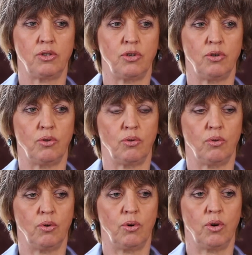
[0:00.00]

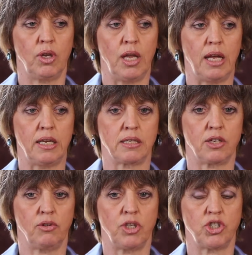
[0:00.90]
to not
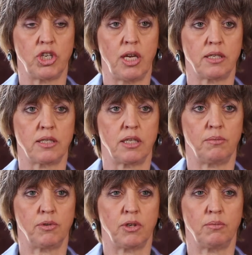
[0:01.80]
necessarily chase
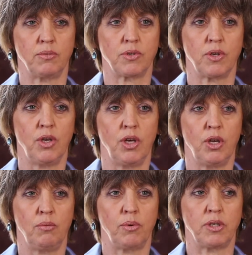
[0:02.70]
symptoms,
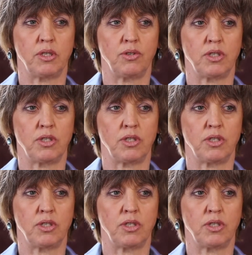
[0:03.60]
but to